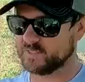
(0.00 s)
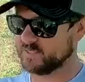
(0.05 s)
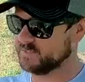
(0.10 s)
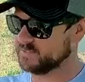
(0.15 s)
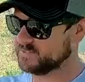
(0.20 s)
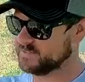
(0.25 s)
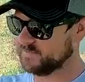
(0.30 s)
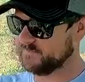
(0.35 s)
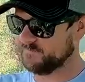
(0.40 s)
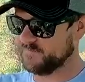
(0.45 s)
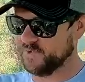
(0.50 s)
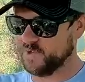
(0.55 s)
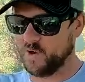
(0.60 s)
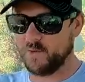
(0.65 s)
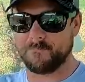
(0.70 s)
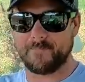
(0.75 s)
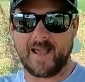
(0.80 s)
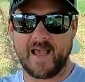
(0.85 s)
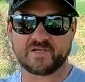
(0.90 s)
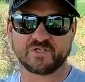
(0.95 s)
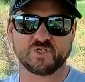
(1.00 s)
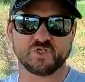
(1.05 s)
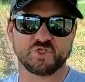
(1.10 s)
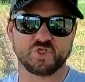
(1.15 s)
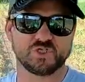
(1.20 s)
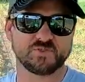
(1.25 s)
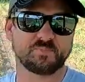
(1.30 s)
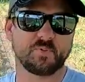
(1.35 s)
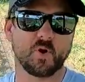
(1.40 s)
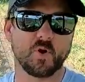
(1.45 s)
because if you don't match it
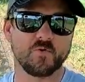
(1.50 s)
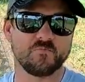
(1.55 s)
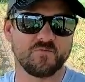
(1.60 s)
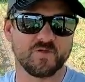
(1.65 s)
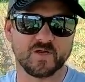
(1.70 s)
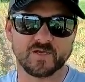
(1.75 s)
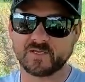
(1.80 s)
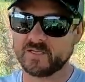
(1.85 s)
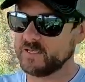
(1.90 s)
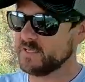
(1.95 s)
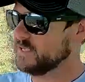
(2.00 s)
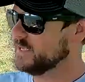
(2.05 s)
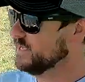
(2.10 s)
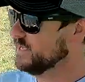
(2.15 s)
just perfect,